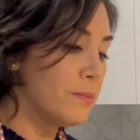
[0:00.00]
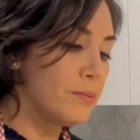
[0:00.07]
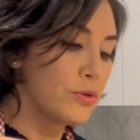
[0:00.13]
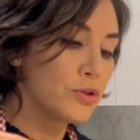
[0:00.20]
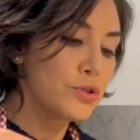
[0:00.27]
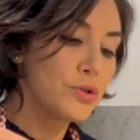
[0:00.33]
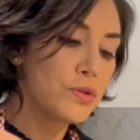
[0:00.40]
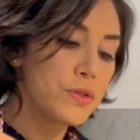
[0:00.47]
more
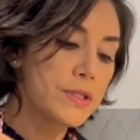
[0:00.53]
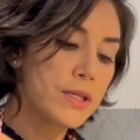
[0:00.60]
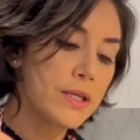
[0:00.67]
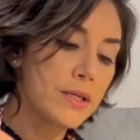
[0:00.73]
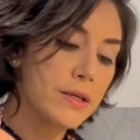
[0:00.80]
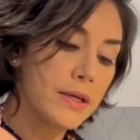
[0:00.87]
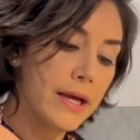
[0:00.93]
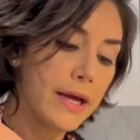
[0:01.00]

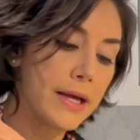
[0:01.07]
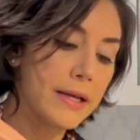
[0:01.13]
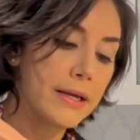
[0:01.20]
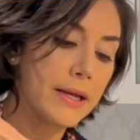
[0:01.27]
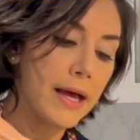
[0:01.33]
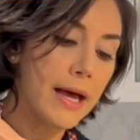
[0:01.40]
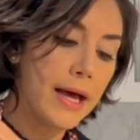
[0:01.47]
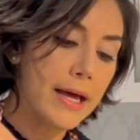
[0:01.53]
juicy, and
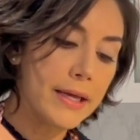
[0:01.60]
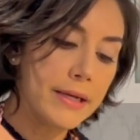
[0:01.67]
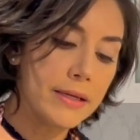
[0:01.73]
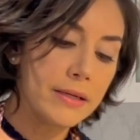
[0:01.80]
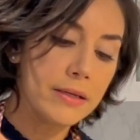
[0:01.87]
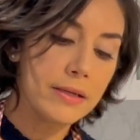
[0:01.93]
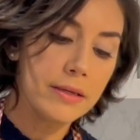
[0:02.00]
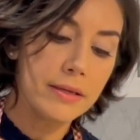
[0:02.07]

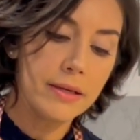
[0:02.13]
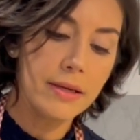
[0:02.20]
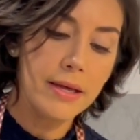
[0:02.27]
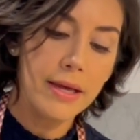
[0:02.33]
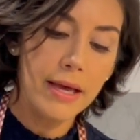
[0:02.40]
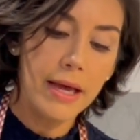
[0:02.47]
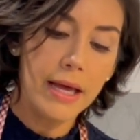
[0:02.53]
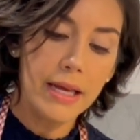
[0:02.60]
adding
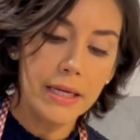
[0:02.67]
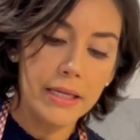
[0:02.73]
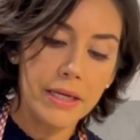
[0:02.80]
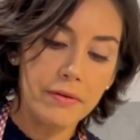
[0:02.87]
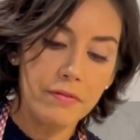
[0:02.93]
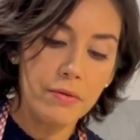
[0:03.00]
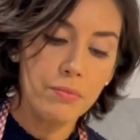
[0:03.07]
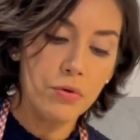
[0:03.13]
a
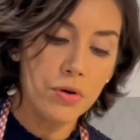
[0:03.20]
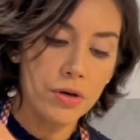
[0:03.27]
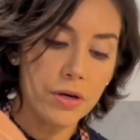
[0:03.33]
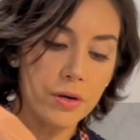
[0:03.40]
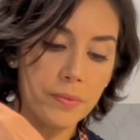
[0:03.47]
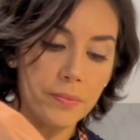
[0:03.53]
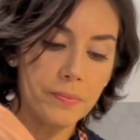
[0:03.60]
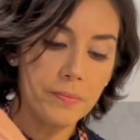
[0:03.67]
little bit more